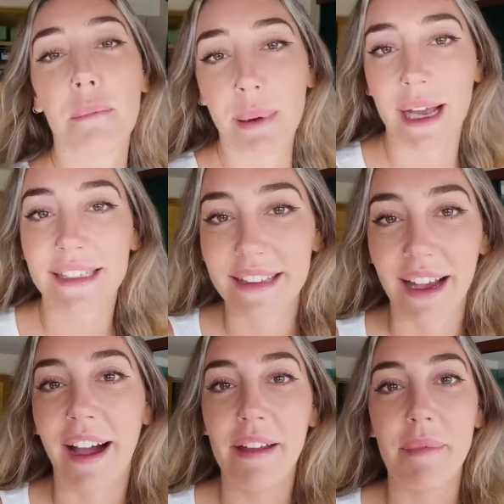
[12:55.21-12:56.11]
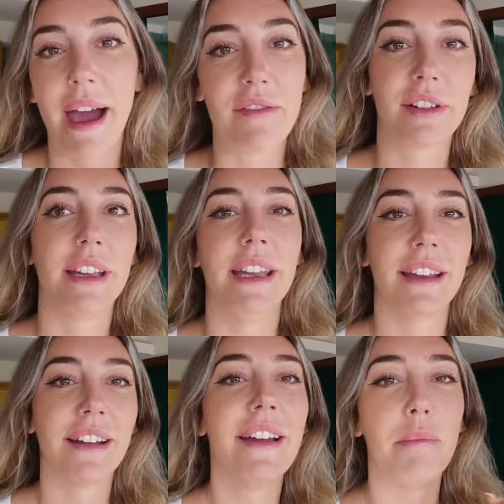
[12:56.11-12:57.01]
the best time ever
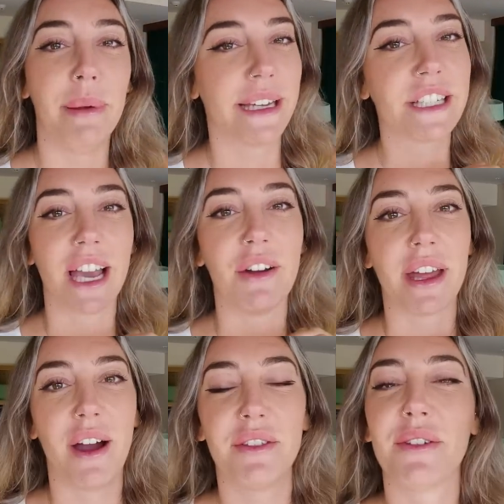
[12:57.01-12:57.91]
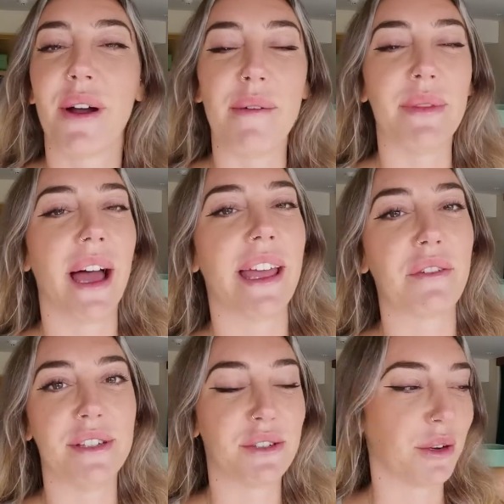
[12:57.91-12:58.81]
here. A big shout out to
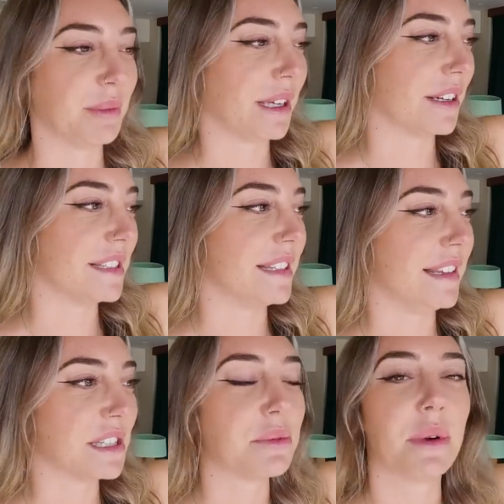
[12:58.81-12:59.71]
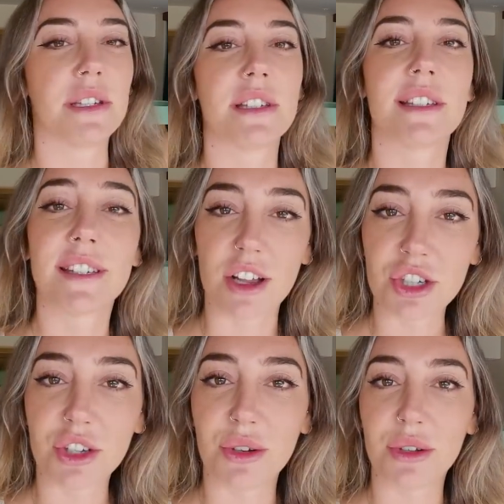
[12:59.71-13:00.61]
Amnaya Resort because this was
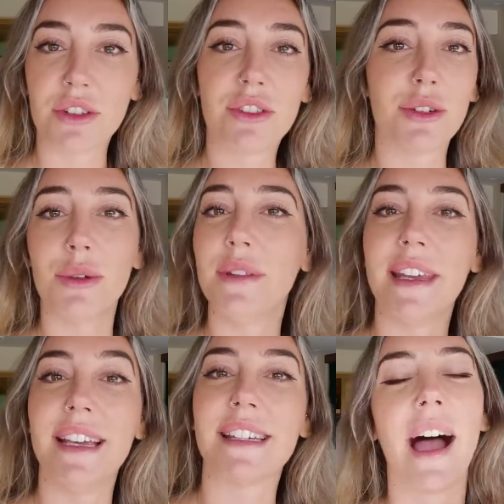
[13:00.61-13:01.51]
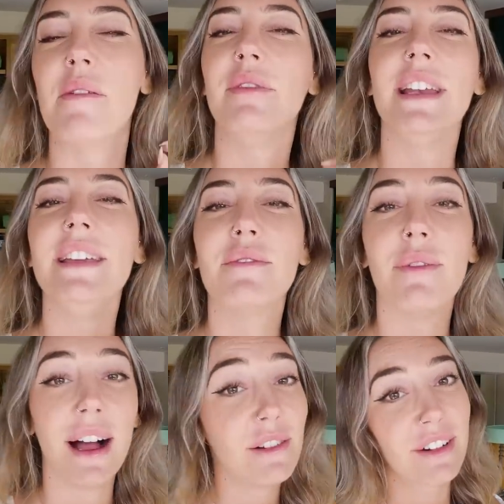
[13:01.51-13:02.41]
such a good 2 days. I'm really
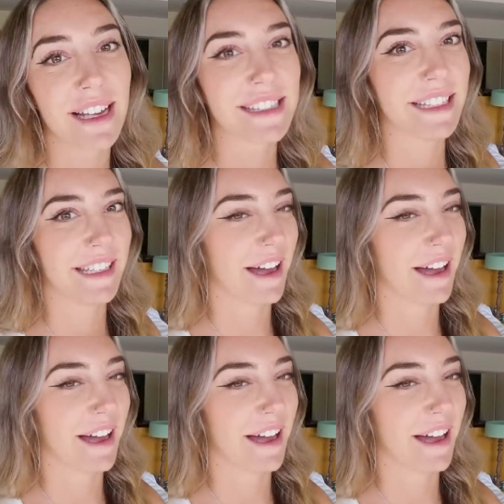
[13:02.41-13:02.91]
well rested